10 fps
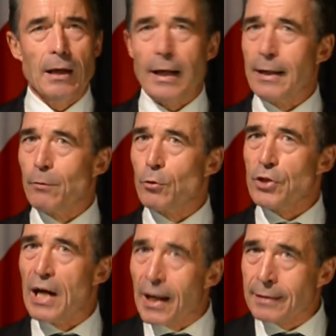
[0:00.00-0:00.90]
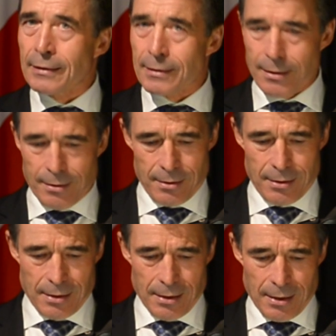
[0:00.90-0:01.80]
And I was heartened
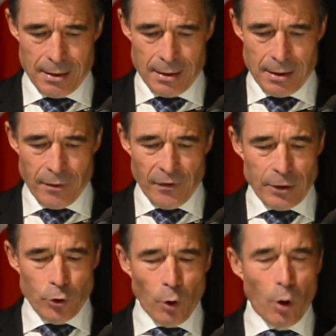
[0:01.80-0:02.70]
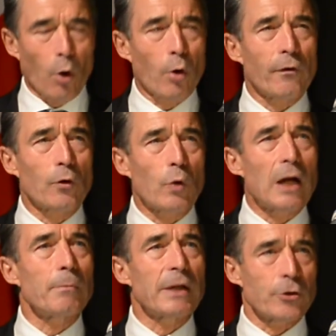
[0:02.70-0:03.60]
that your
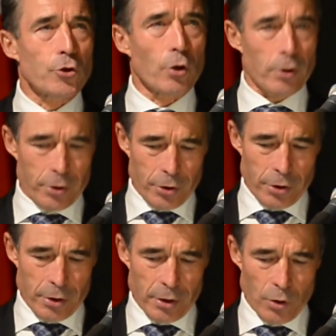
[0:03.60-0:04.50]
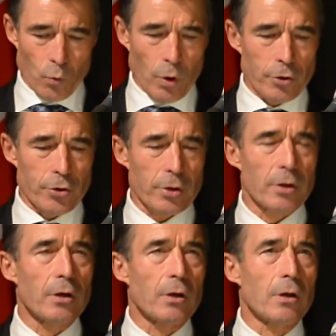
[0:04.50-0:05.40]
overwhelming choice was
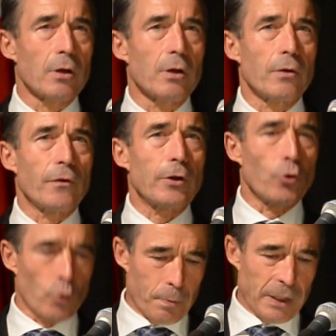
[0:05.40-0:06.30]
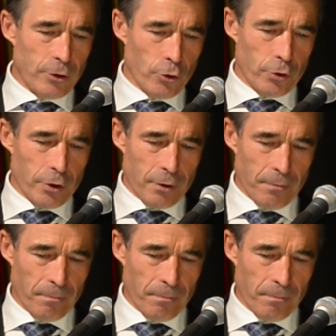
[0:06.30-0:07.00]
the European Union.